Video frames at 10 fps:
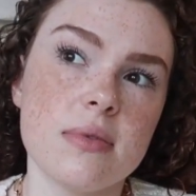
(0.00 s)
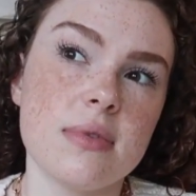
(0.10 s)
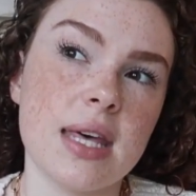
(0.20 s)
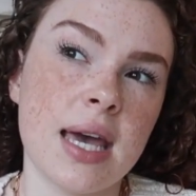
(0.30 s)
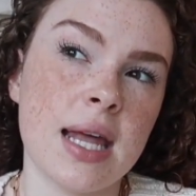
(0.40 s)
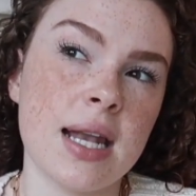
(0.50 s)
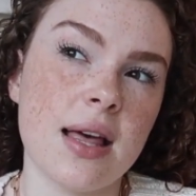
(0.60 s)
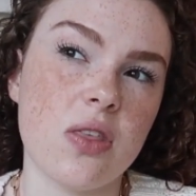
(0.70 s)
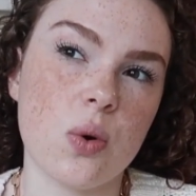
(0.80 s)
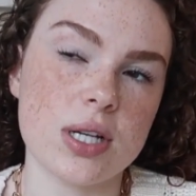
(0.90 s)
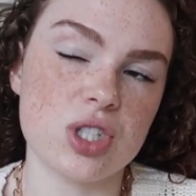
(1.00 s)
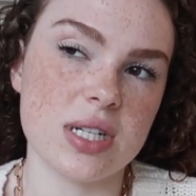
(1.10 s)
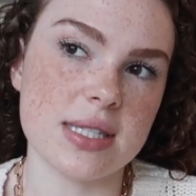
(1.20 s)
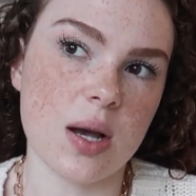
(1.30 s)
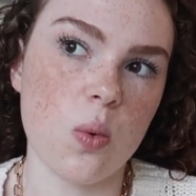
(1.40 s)
then the question
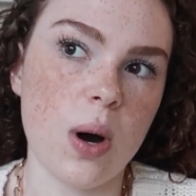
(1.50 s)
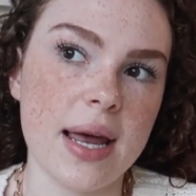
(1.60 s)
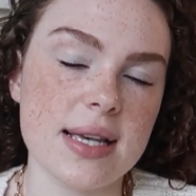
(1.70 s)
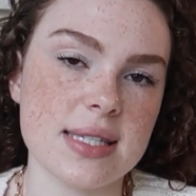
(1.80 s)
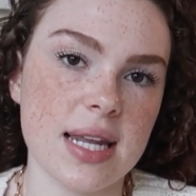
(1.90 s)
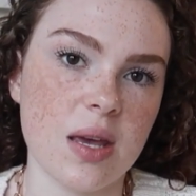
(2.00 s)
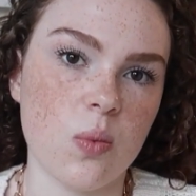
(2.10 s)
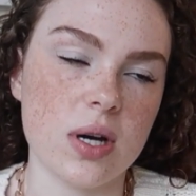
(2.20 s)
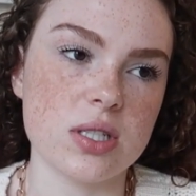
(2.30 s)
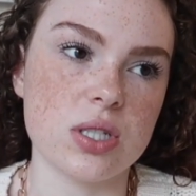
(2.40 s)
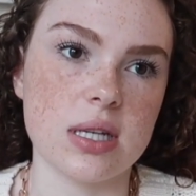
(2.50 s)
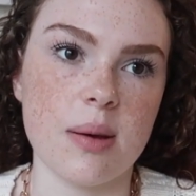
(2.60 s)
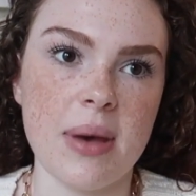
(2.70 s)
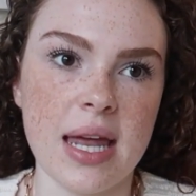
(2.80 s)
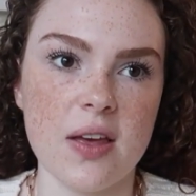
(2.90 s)
is like, why doesn't he want to
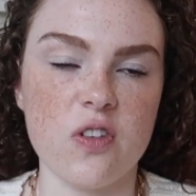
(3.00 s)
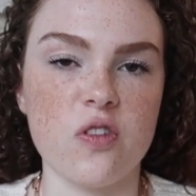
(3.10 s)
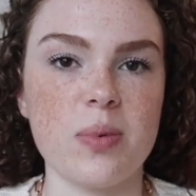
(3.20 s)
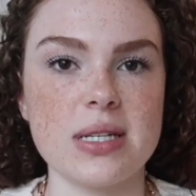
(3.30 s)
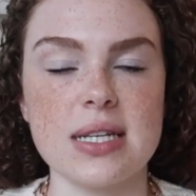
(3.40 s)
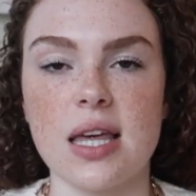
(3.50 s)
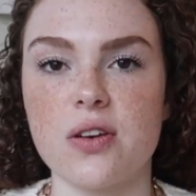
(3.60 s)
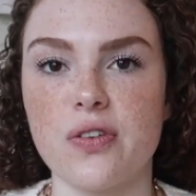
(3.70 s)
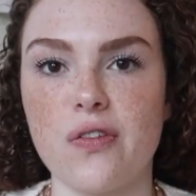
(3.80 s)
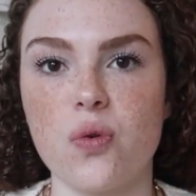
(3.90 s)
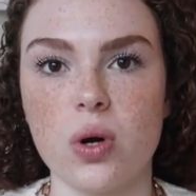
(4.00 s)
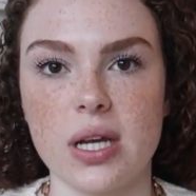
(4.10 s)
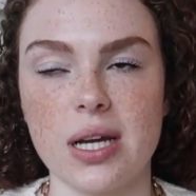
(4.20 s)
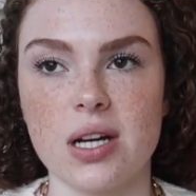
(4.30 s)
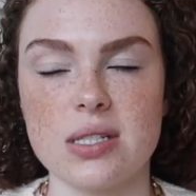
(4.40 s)
commit? If you've been together for 4
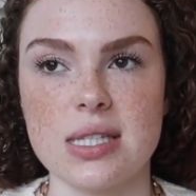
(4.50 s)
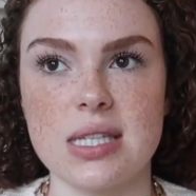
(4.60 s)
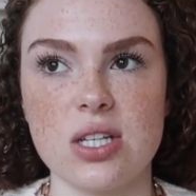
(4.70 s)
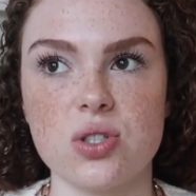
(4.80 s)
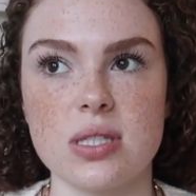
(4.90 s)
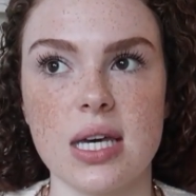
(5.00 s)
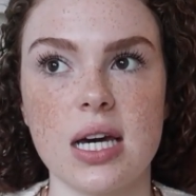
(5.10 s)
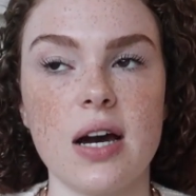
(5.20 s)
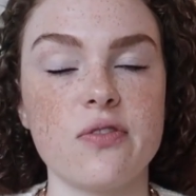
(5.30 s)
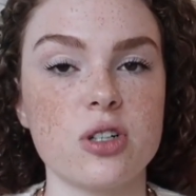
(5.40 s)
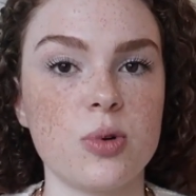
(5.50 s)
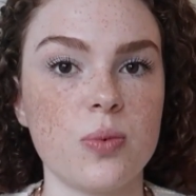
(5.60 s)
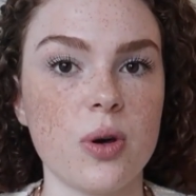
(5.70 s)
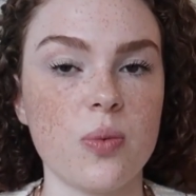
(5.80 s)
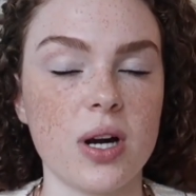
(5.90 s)
years, is he just like comfortable
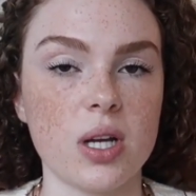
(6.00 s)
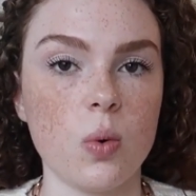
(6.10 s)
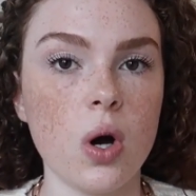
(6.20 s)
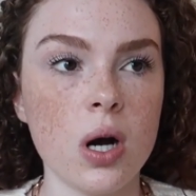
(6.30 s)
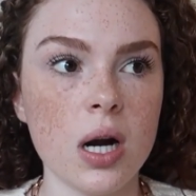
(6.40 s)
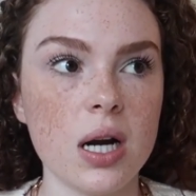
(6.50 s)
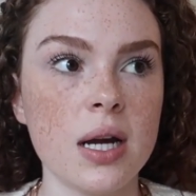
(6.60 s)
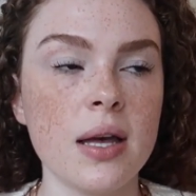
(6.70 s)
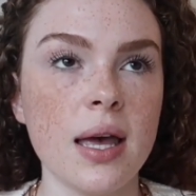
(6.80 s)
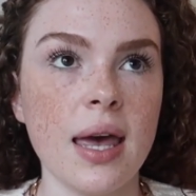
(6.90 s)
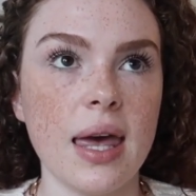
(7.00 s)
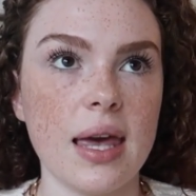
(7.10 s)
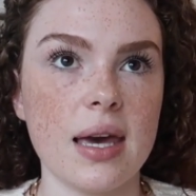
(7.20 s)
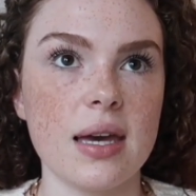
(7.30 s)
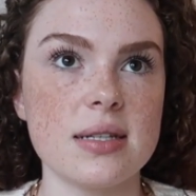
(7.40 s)
with where you are?
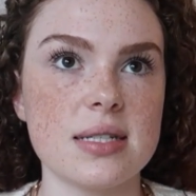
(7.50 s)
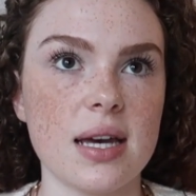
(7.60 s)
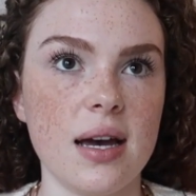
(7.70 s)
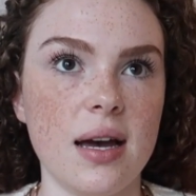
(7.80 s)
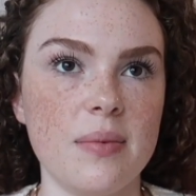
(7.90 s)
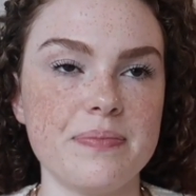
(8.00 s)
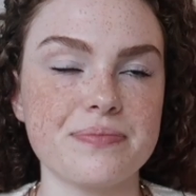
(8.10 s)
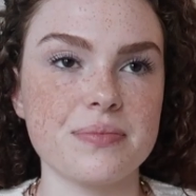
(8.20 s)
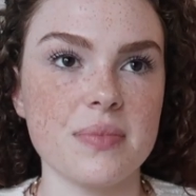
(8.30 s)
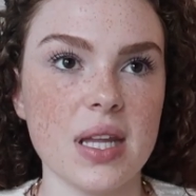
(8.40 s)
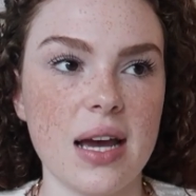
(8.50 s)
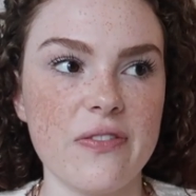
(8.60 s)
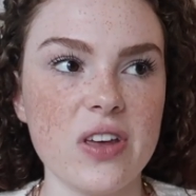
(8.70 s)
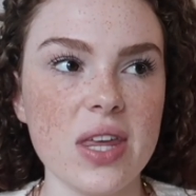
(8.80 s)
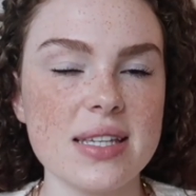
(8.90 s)
And I
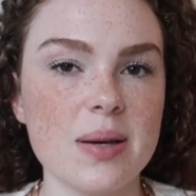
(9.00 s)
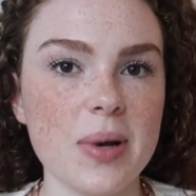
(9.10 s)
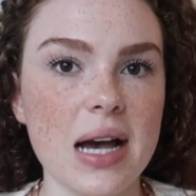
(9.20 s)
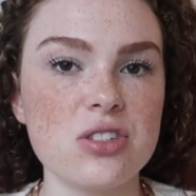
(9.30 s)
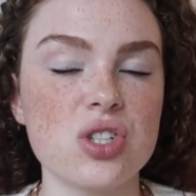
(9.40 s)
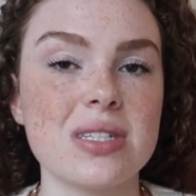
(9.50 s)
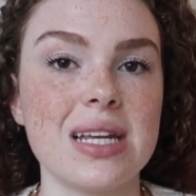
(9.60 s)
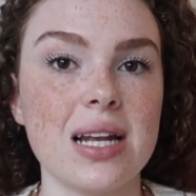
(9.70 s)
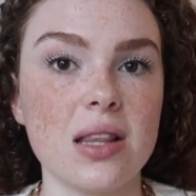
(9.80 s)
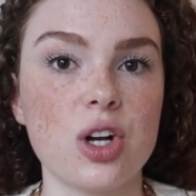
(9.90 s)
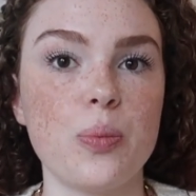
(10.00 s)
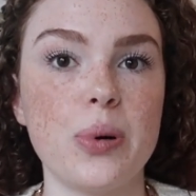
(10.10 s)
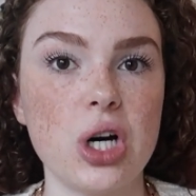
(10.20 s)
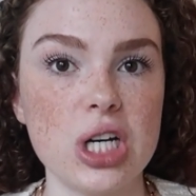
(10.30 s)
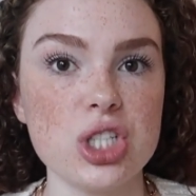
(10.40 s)
feel like some guys just need a little
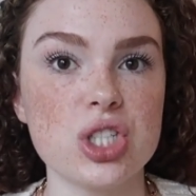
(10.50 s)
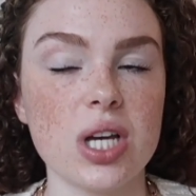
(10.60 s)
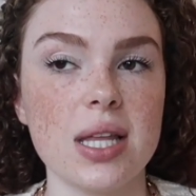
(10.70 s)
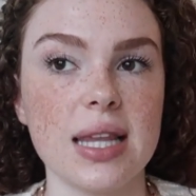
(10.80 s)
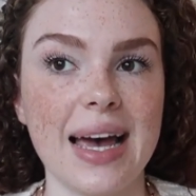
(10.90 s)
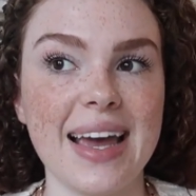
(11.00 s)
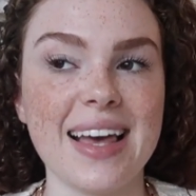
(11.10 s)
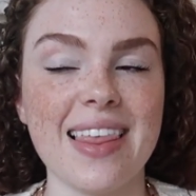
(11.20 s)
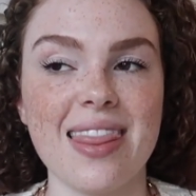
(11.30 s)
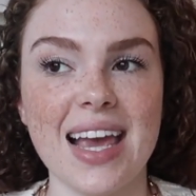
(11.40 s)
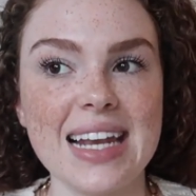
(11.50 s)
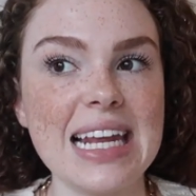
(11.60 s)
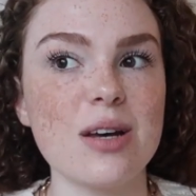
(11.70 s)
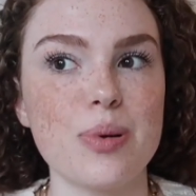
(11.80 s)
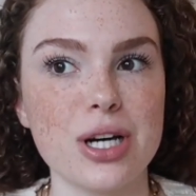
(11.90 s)
push, like they
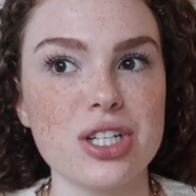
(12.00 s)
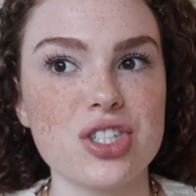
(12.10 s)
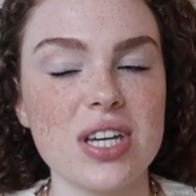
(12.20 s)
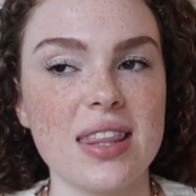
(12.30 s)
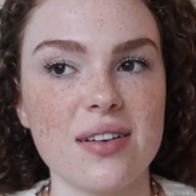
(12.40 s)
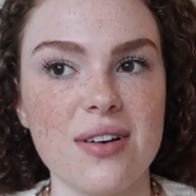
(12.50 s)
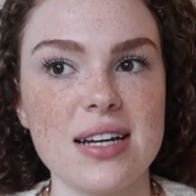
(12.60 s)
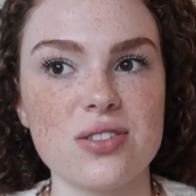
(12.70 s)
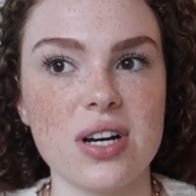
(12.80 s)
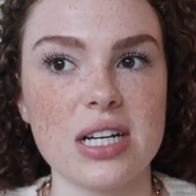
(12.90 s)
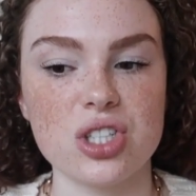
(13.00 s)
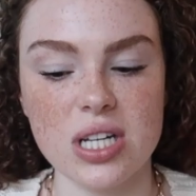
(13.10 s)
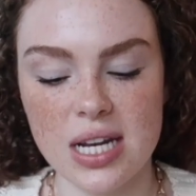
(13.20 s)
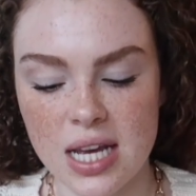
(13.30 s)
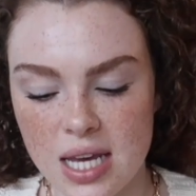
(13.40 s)
need a push in the right
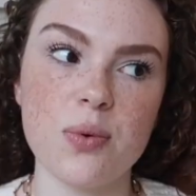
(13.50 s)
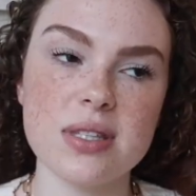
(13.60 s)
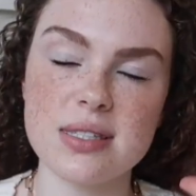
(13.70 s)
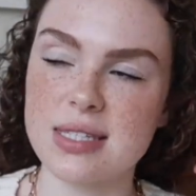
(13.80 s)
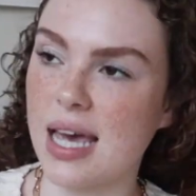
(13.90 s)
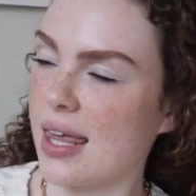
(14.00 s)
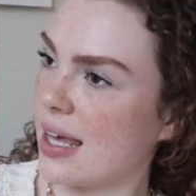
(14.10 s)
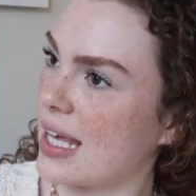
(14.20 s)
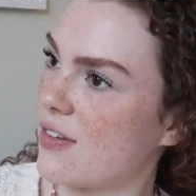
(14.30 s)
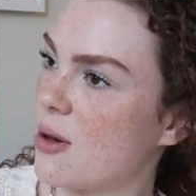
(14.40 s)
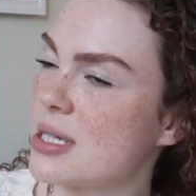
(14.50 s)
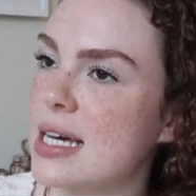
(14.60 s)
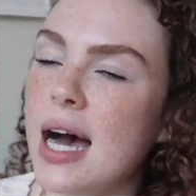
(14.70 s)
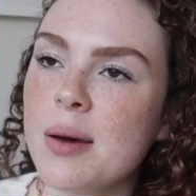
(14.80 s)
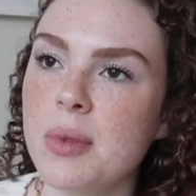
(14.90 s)
direction. I wouldn't say like give him a
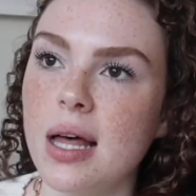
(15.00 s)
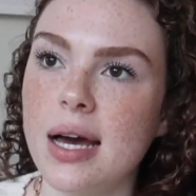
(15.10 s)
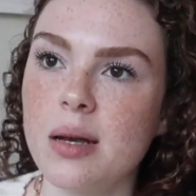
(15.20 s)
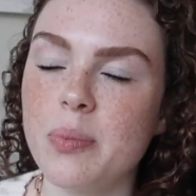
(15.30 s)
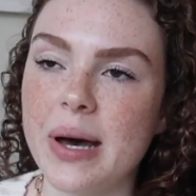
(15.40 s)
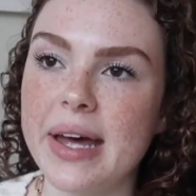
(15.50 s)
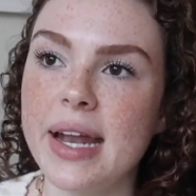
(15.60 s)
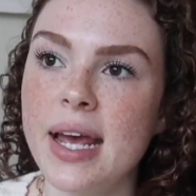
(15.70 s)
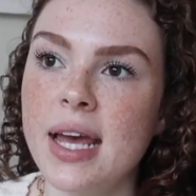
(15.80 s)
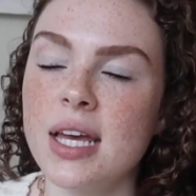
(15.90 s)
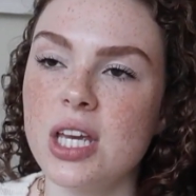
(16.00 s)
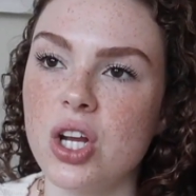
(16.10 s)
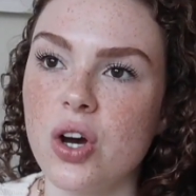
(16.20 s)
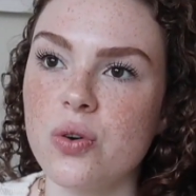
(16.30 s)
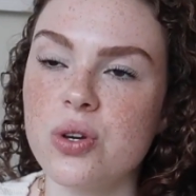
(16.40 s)
timeline, but you
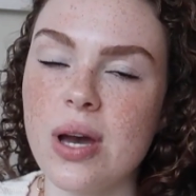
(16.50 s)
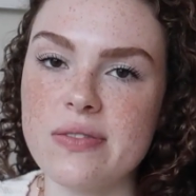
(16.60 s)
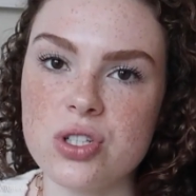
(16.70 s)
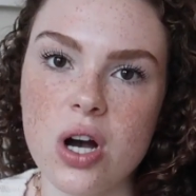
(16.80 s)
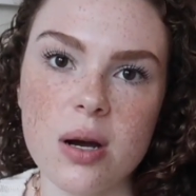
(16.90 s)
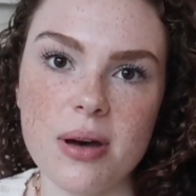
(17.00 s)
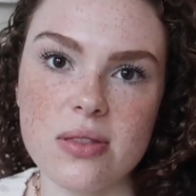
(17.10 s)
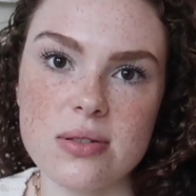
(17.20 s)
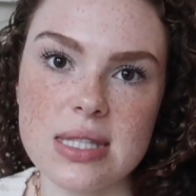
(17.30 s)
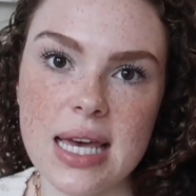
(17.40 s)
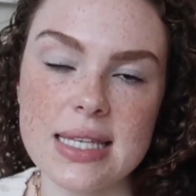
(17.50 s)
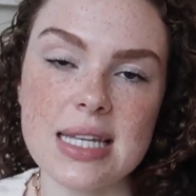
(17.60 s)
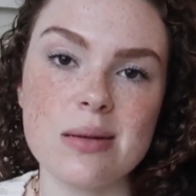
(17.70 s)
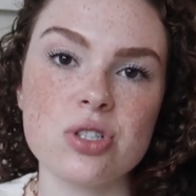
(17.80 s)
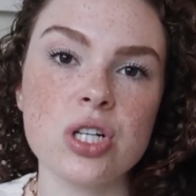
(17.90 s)
know, you have to talk about those things,
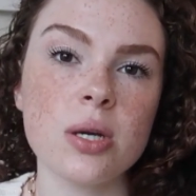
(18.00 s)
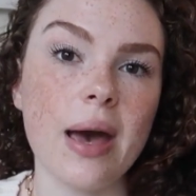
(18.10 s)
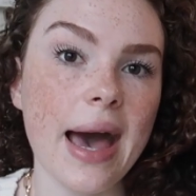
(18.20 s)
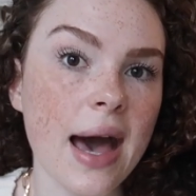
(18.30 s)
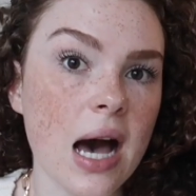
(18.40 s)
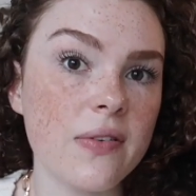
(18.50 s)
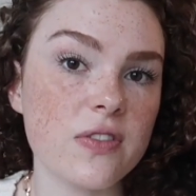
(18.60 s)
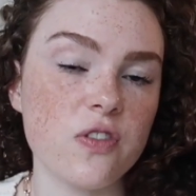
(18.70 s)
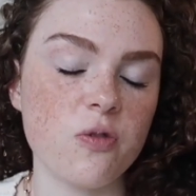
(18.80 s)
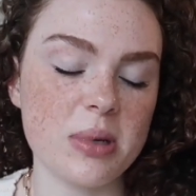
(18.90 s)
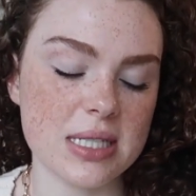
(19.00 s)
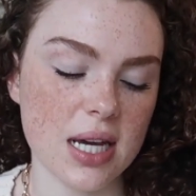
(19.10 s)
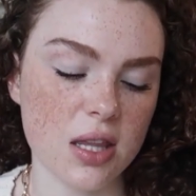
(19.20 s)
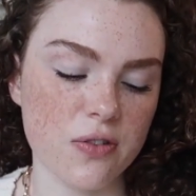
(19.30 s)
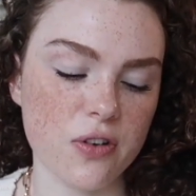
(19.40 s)
and I'm sure you have if you've been
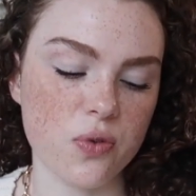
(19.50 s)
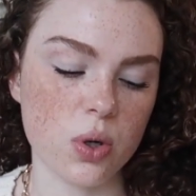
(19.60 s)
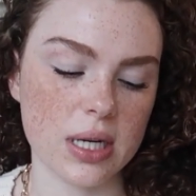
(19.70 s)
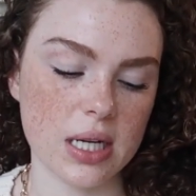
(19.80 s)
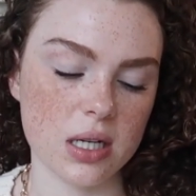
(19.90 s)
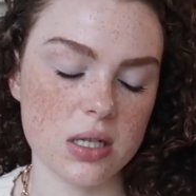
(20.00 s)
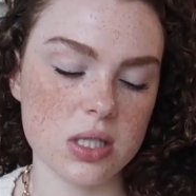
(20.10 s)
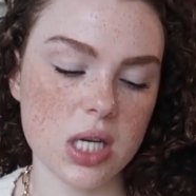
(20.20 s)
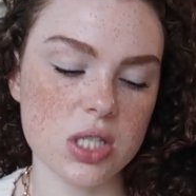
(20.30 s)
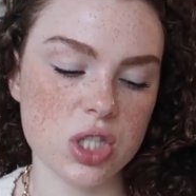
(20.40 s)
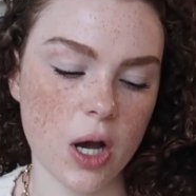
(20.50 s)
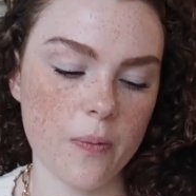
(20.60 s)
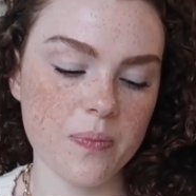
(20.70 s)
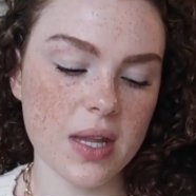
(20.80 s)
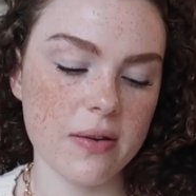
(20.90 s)
together for 4 years. So
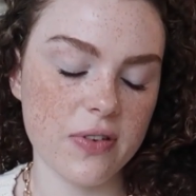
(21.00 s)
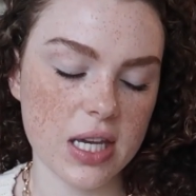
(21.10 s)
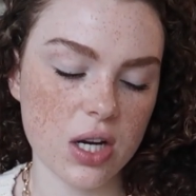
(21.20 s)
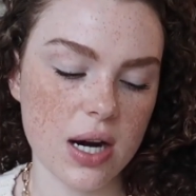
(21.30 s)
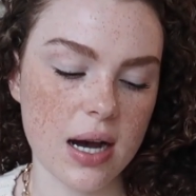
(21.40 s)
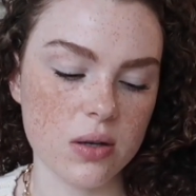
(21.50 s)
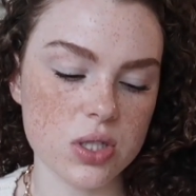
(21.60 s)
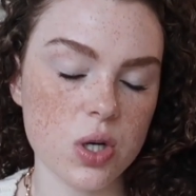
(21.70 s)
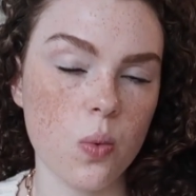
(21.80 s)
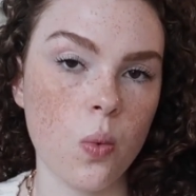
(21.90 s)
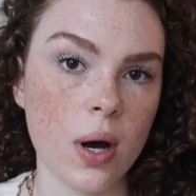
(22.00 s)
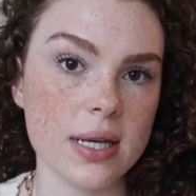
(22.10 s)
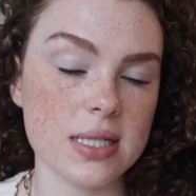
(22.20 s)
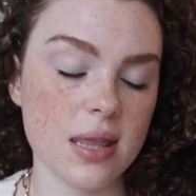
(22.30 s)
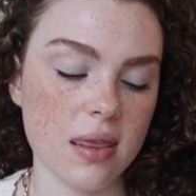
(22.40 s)
figure out
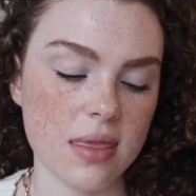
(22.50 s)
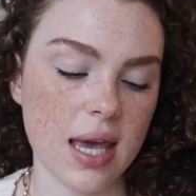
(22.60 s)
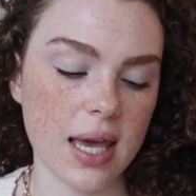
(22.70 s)
what the thing